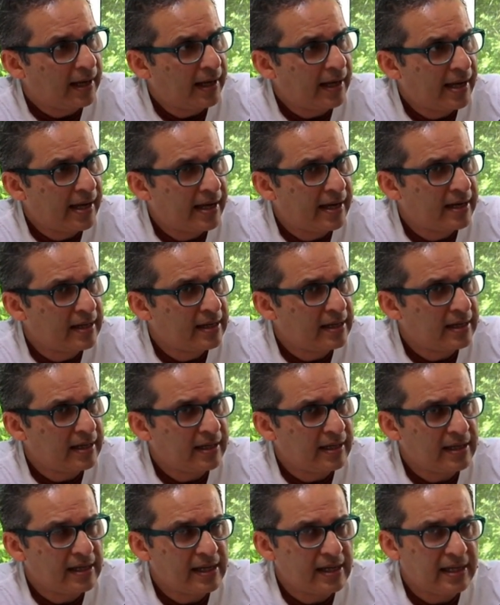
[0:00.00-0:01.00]
And
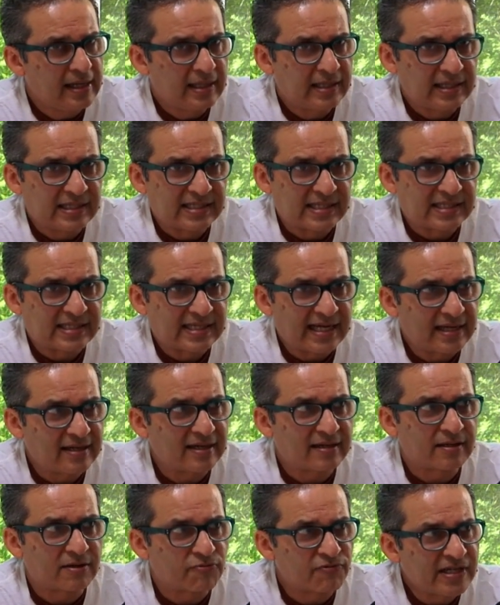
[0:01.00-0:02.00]
it is
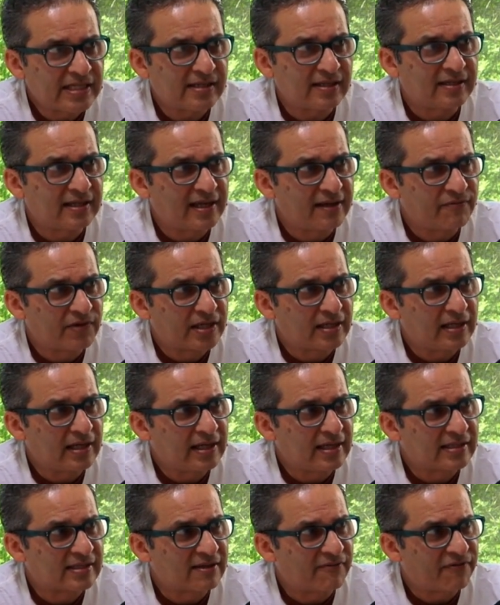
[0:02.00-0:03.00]
stated the reason given
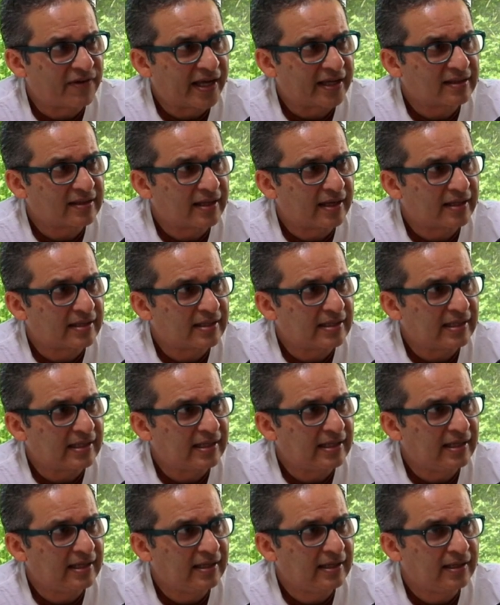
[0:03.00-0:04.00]
is the fact that
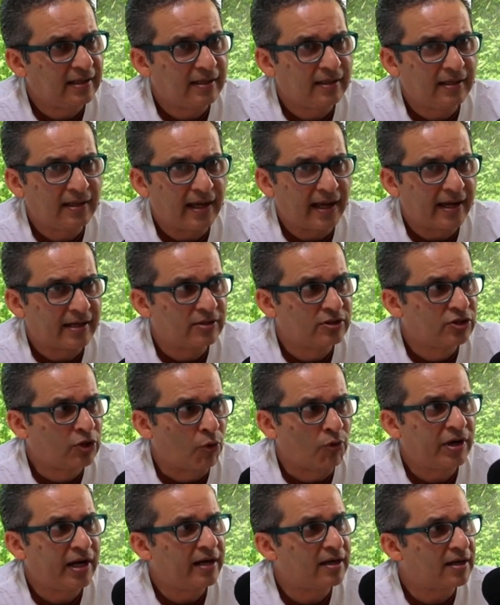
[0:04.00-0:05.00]
he had
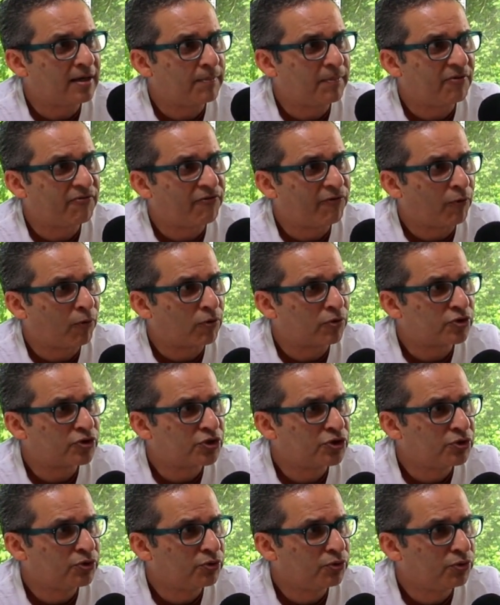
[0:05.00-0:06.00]
donated before
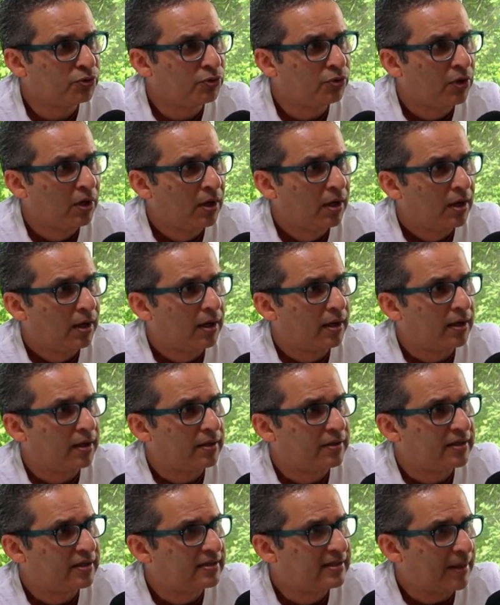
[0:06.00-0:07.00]
to
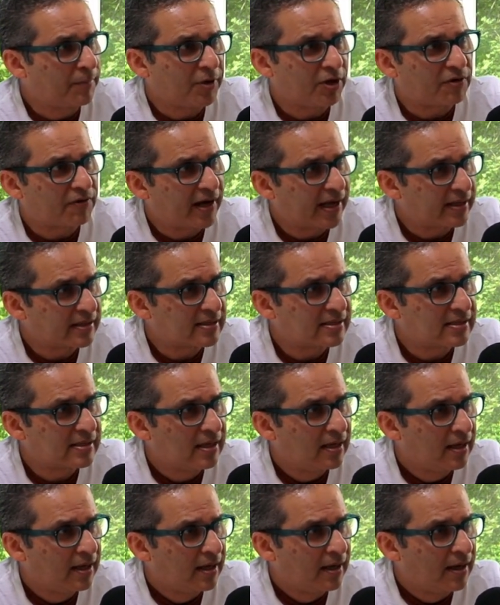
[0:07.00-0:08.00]
the Democrats.
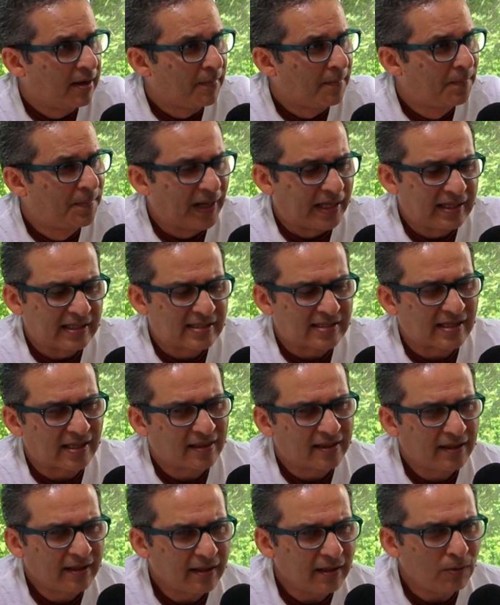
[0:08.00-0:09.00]
But it's a
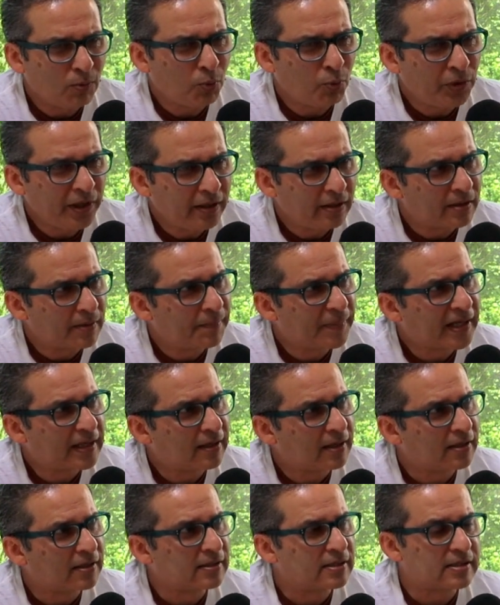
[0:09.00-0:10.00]
little weird
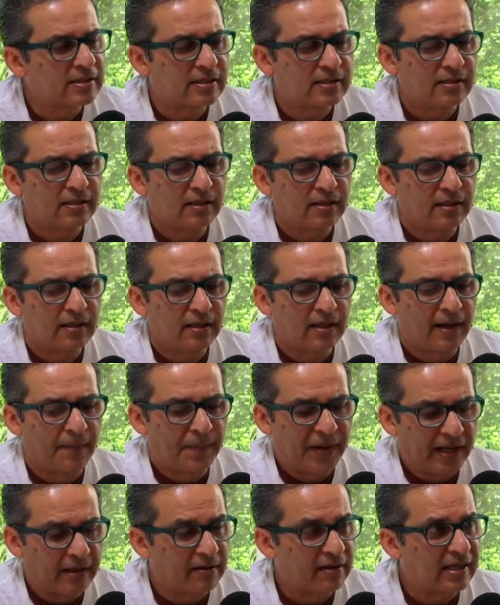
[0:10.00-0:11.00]
because
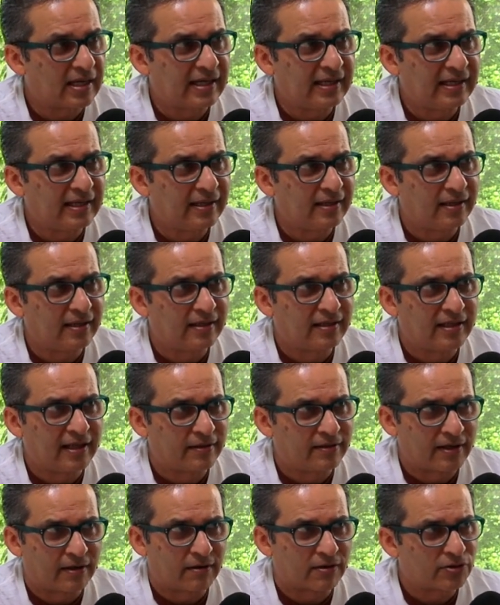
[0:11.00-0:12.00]
apparently
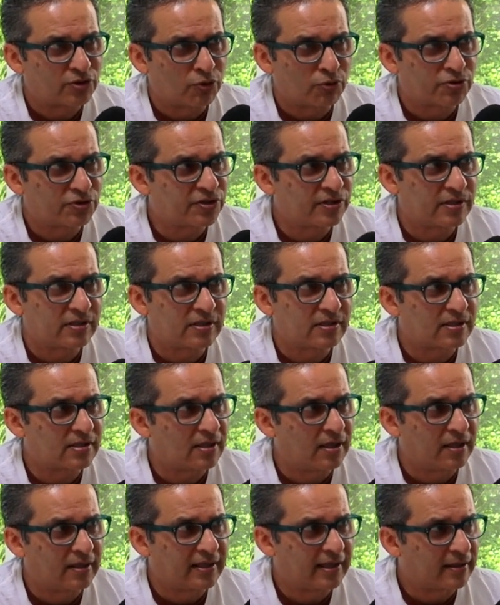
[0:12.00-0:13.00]
there are sources
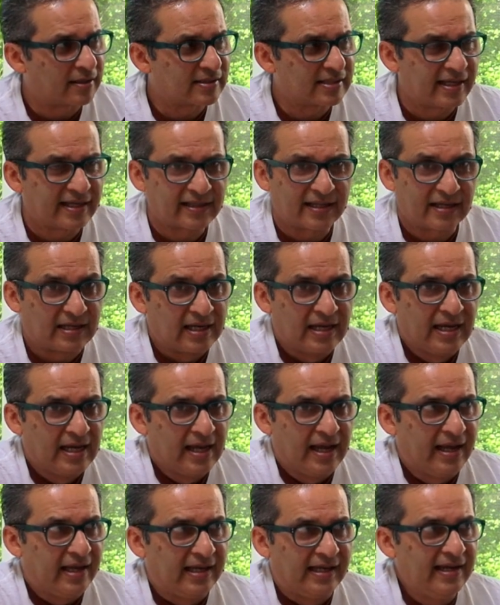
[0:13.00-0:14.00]
that are saying that
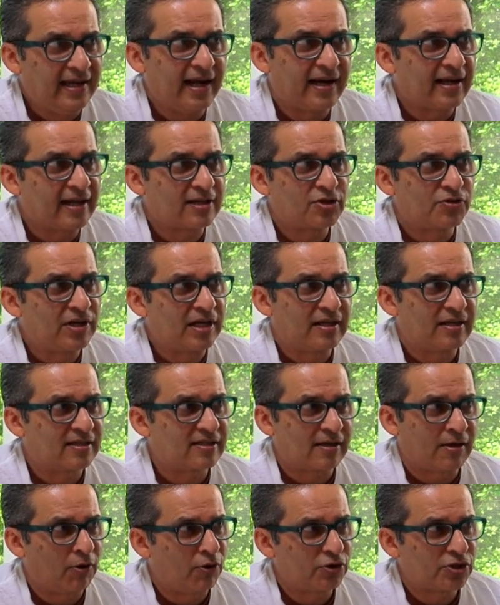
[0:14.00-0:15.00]
he had actually
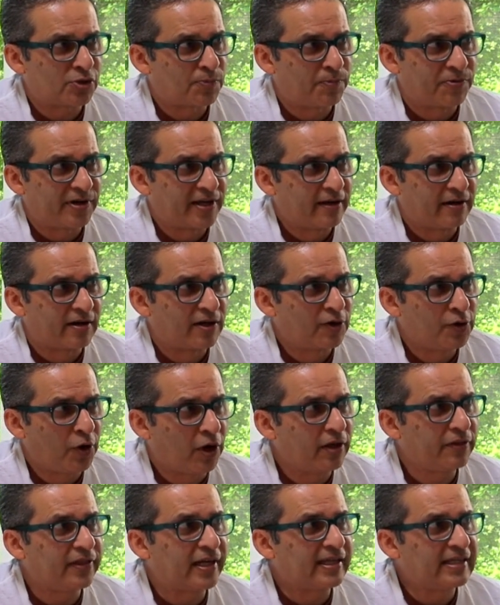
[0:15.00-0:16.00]
disclosed pretty early
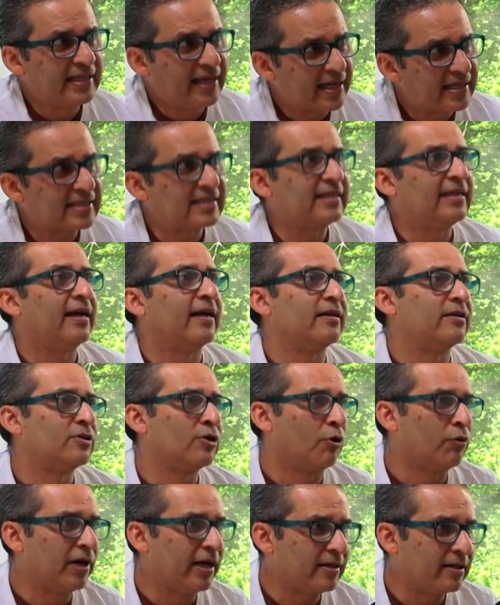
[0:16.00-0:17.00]
on that, yes, he had
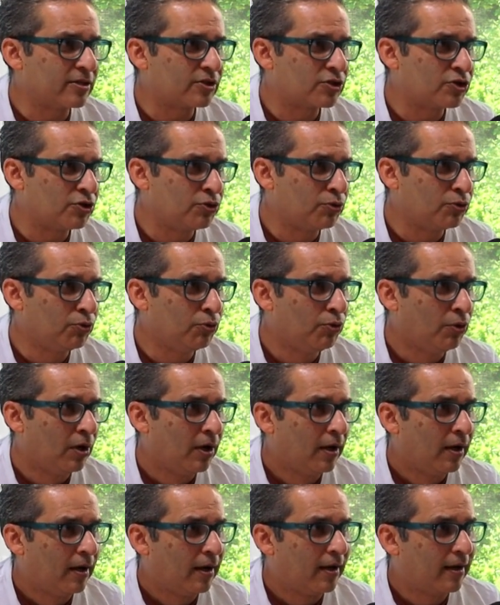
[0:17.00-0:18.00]
donated to
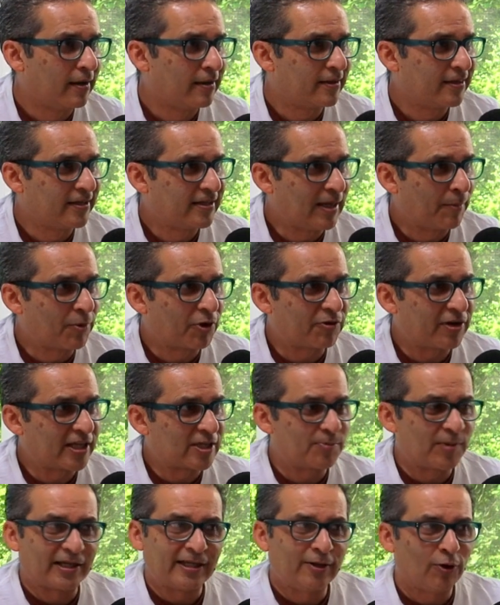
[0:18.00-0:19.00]
the
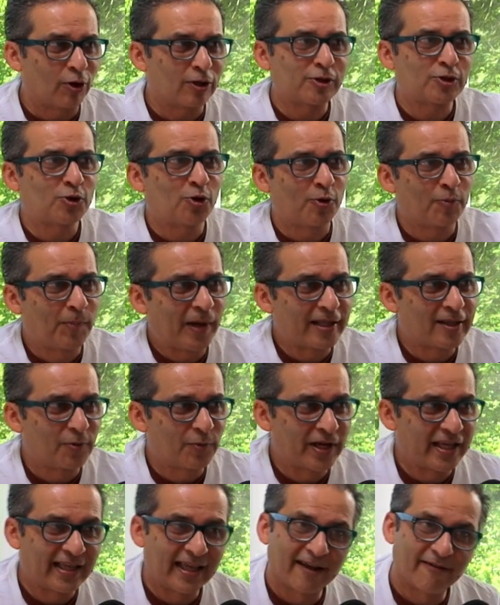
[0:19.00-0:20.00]
Democrats, but he also, by the
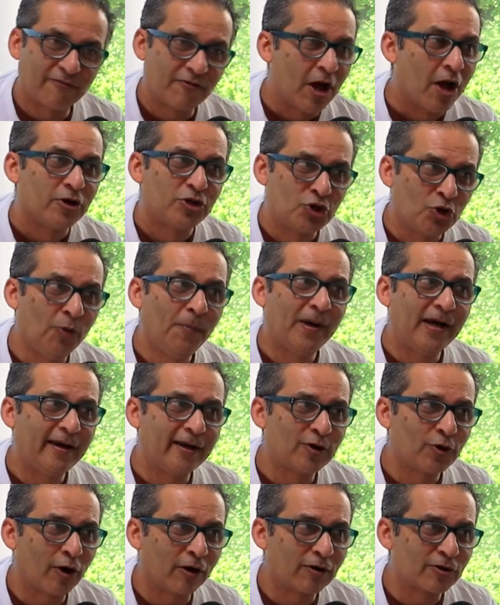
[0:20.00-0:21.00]
way, gave $2
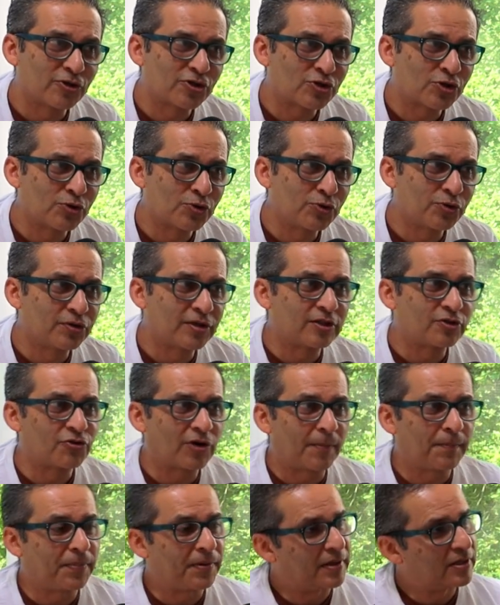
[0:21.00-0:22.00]
million to the
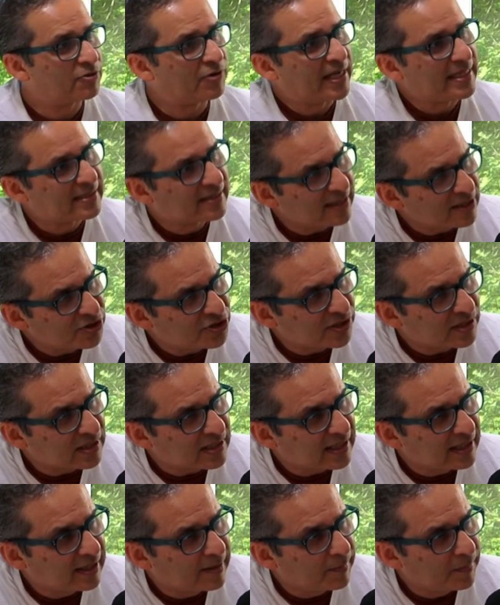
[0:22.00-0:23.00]
Trump transition
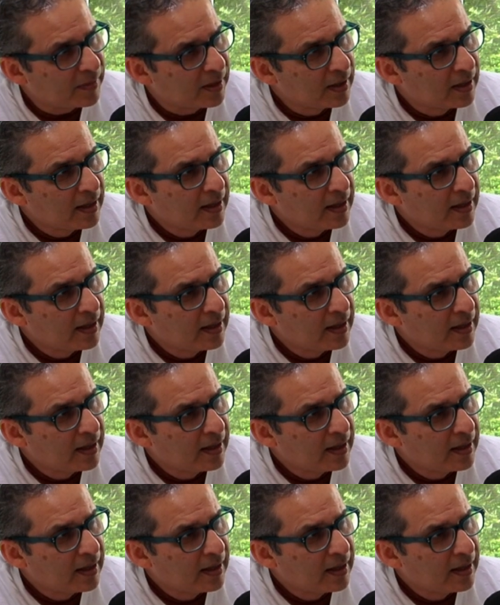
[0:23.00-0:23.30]
team.